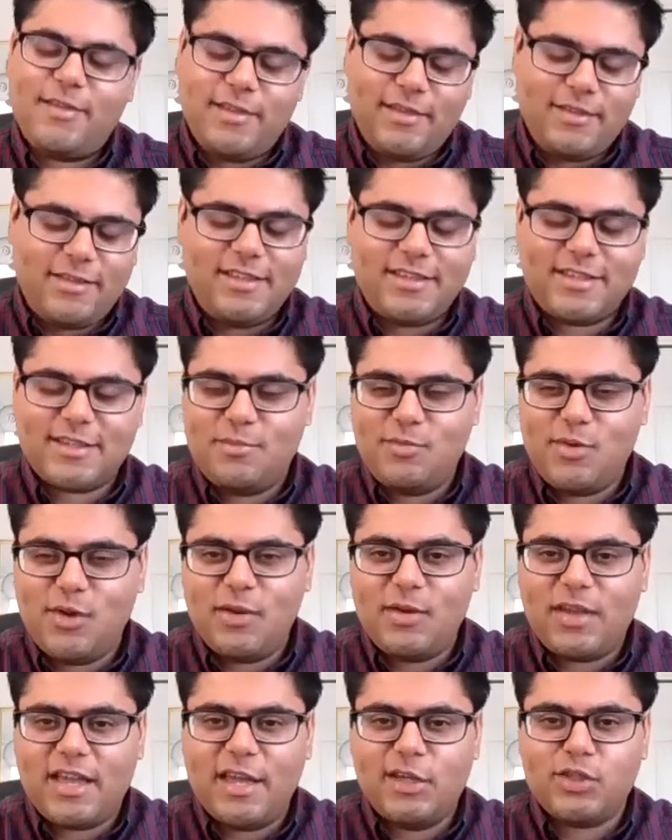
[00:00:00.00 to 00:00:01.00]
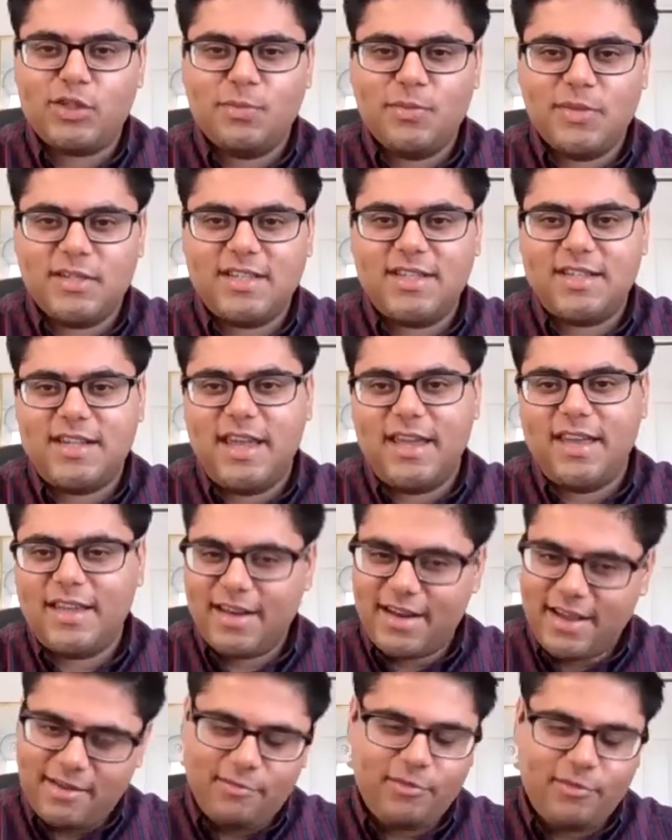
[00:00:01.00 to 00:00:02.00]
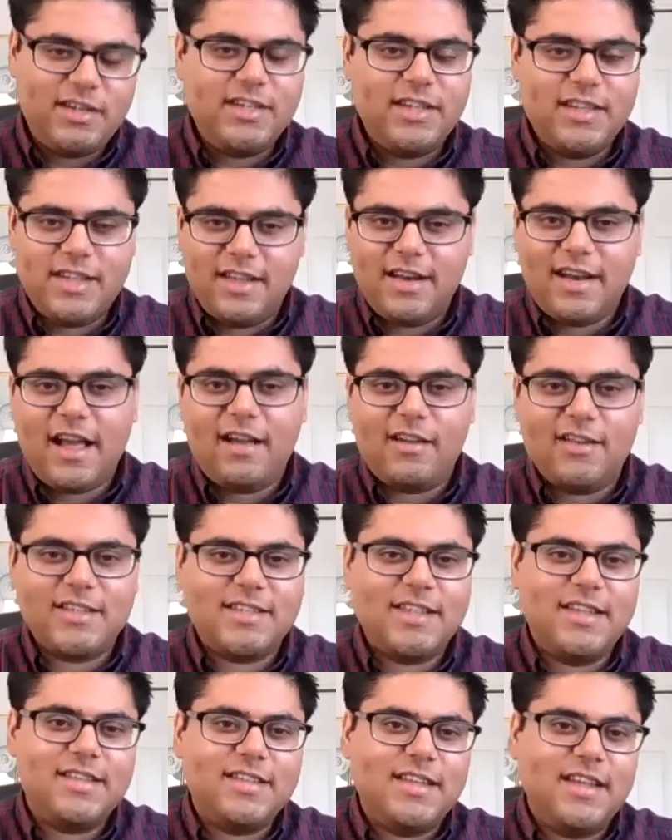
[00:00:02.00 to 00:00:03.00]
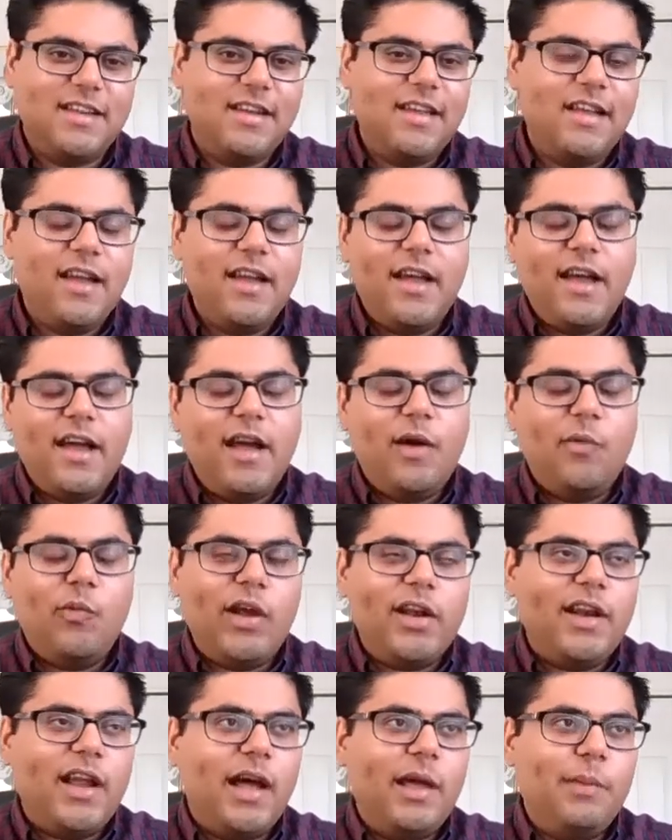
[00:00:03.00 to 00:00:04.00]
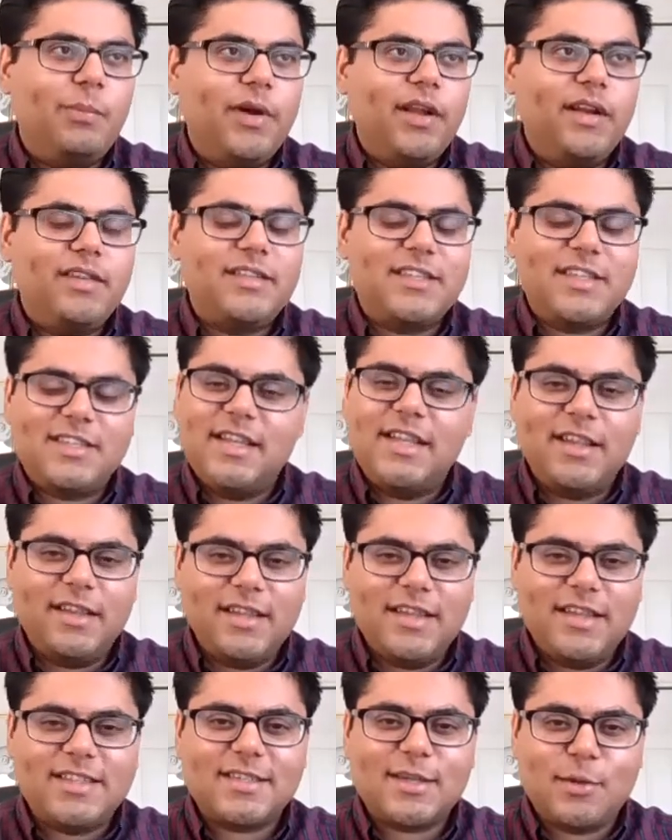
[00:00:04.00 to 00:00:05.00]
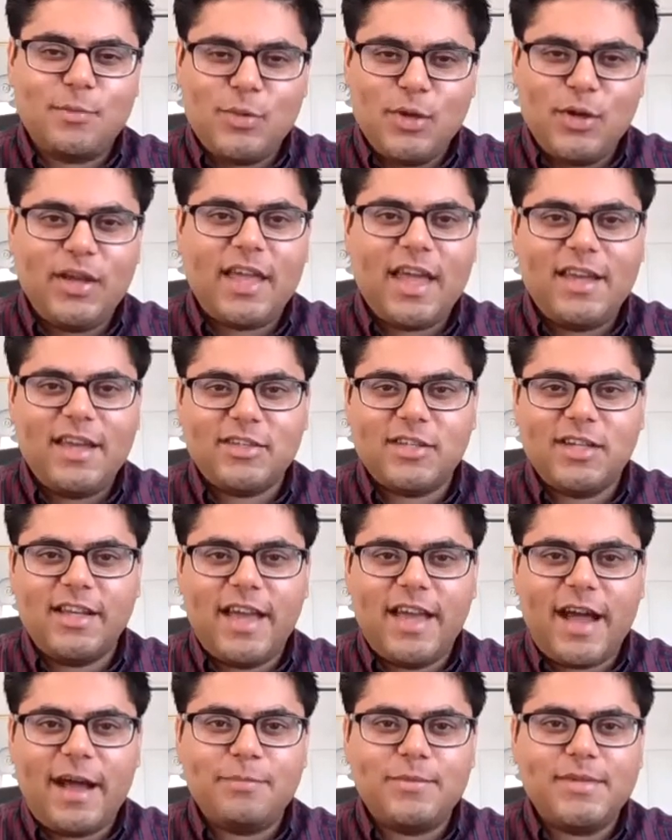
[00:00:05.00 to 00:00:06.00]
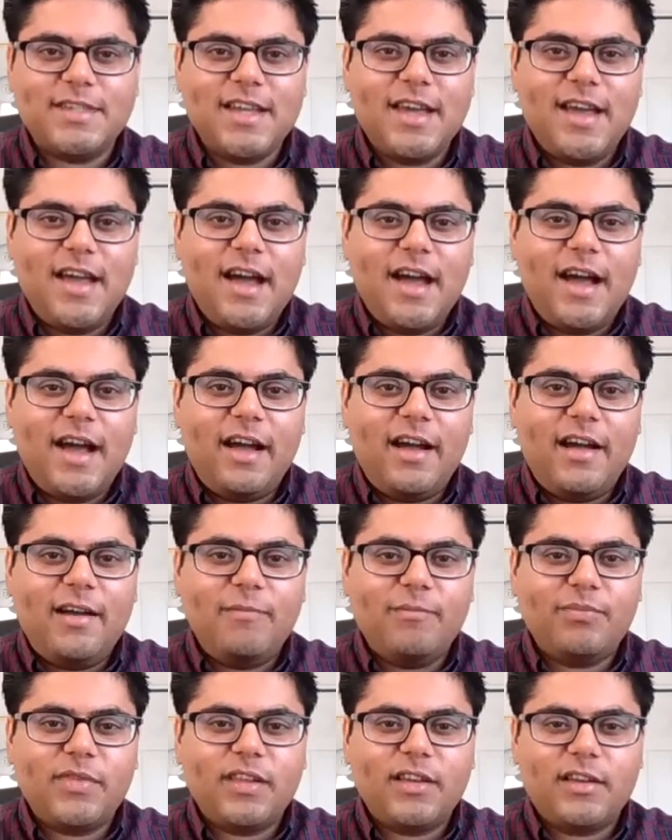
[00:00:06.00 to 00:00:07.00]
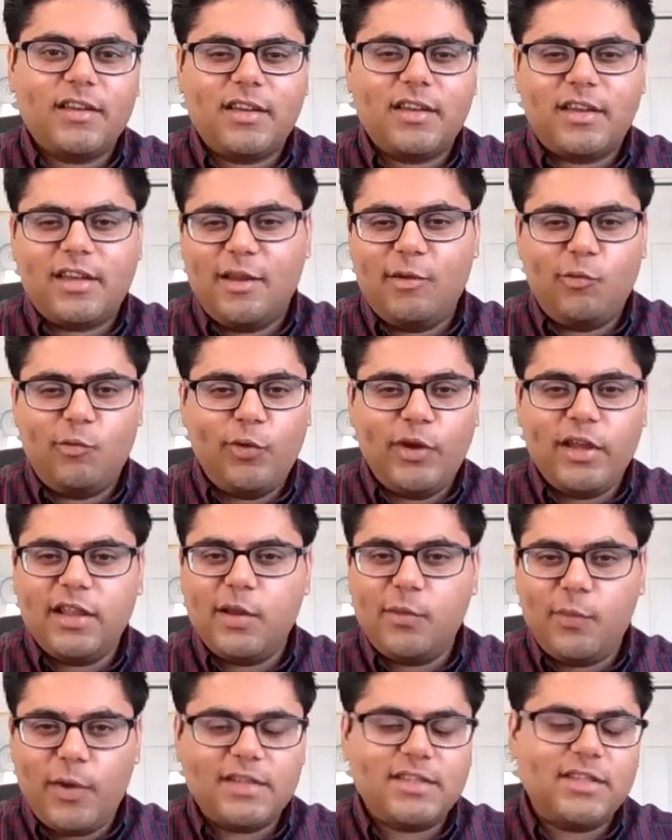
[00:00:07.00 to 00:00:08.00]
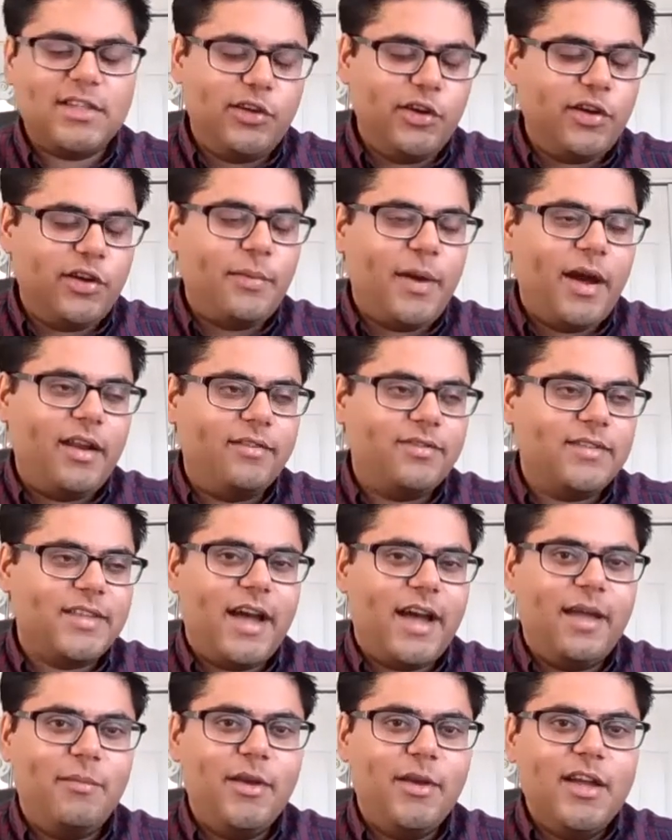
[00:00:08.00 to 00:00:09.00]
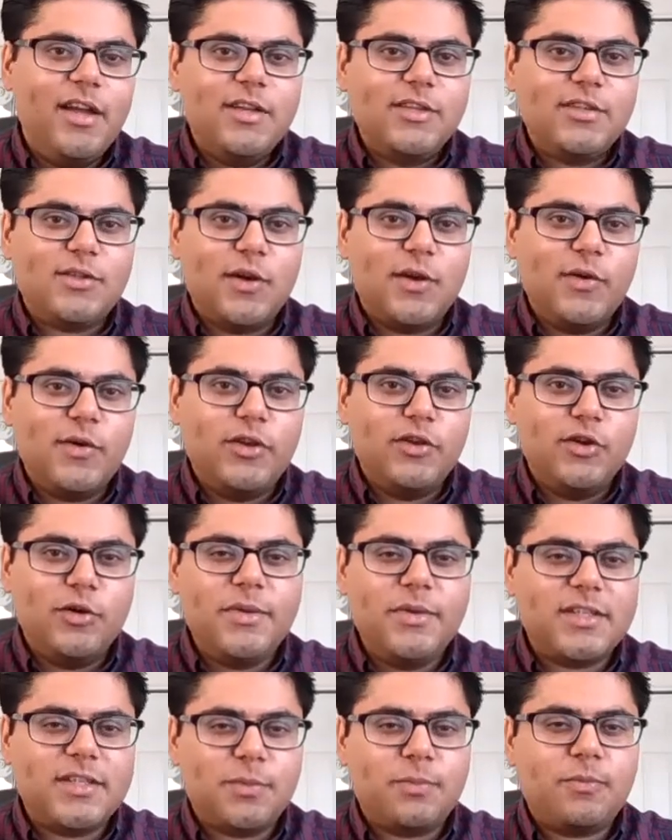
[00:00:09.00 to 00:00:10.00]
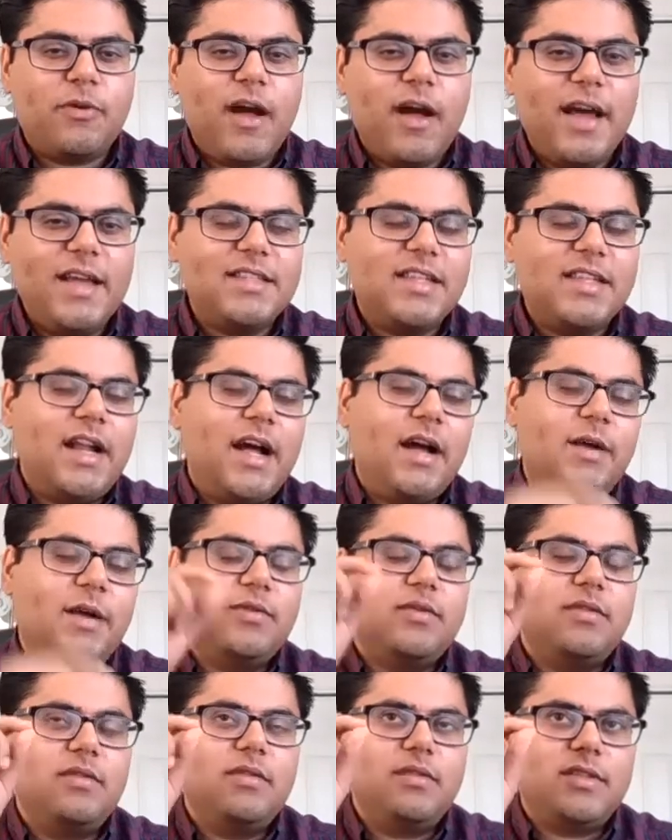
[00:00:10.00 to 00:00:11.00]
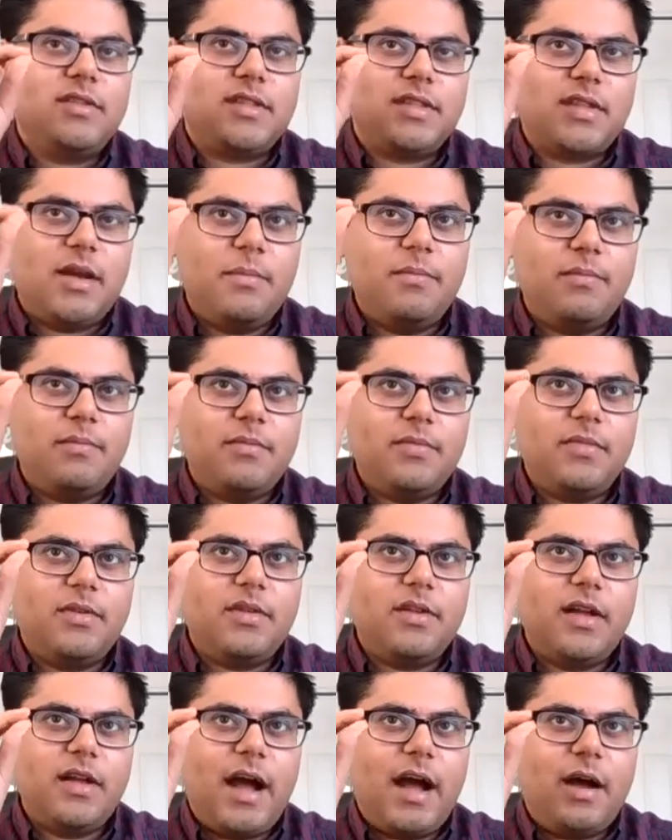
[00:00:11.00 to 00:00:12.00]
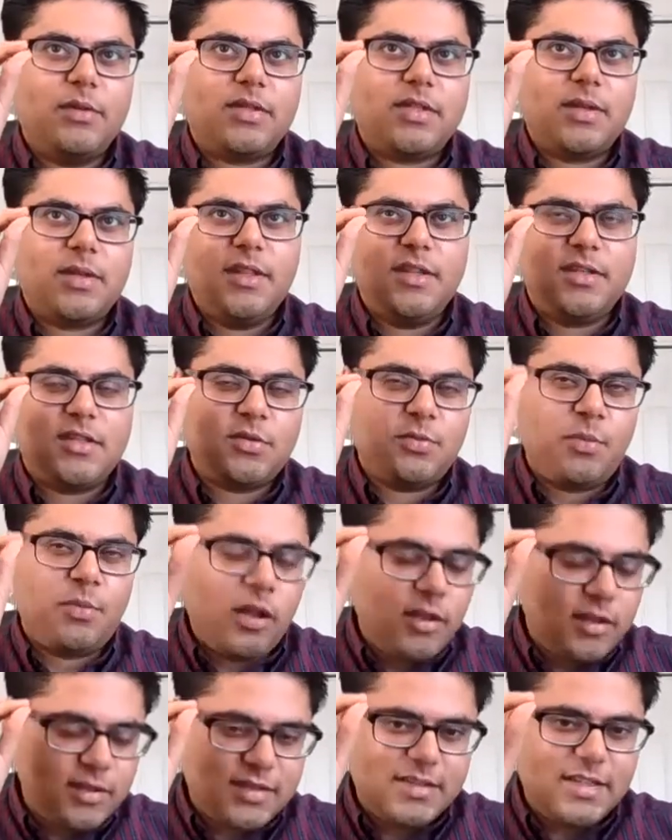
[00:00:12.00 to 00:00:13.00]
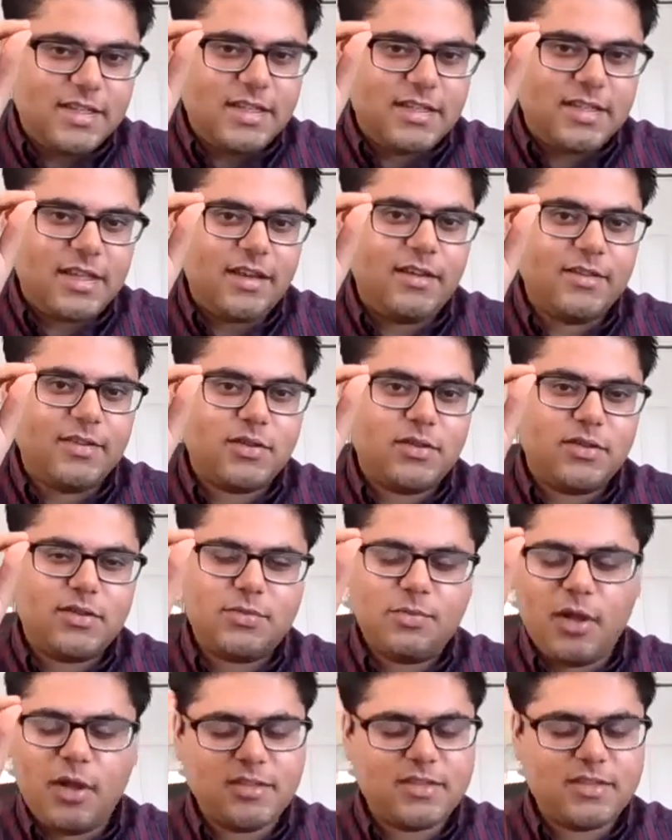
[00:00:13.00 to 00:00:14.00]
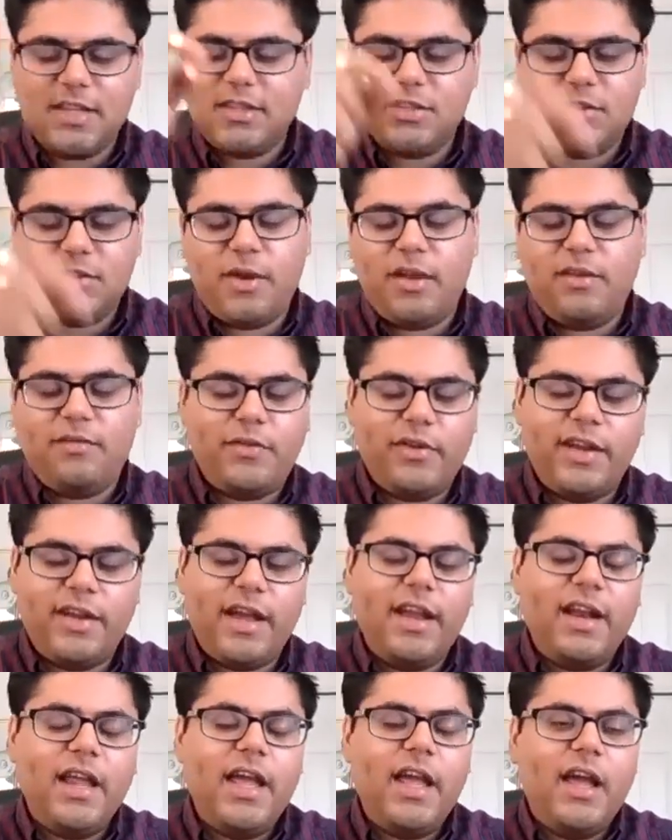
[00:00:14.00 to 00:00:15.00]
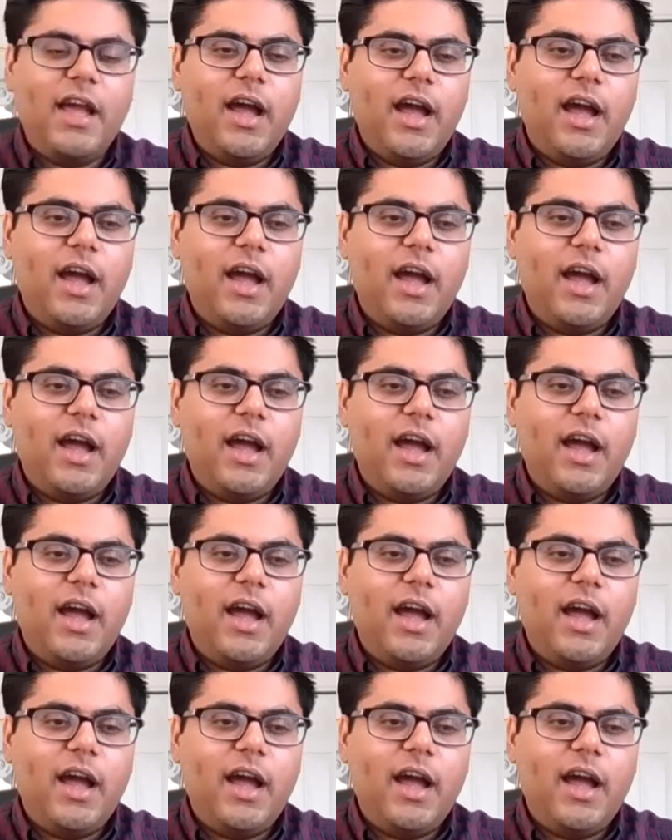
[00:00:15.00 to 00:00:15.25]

this communication mistake, and I redid the analysis and whatnot. But to say the least, communication gaps can really waste a good amount of time. So you'll be surprised at how some of the smallest details or smallest things you might forget